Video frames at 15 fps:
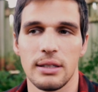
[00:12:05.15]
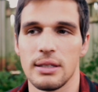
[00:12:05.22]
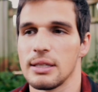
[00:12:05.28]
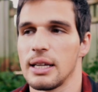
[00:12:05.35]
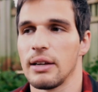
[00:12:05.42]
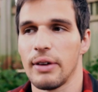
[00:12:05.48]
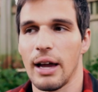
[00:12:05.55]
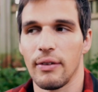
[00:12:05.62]

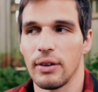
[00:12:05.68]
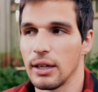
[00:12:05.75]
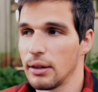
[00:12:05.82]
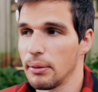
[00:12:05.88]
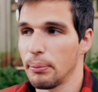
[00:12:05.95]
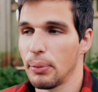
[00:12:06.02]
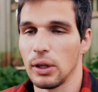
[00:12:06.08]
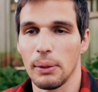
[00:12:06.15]
instead of having to
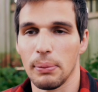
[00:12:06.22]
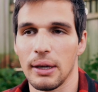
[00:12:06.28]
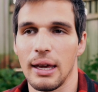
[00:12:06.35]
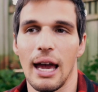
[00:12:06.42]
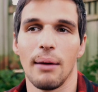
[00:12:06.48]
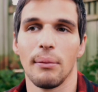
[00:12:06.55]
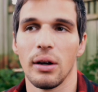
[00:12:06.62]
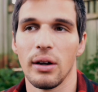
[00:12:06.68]
pull up a
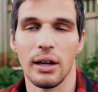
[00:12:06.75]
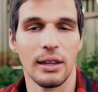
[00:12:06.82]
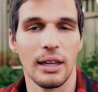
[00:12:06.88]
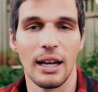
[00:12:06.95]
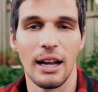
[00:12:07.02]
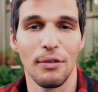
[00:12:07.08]
camera and then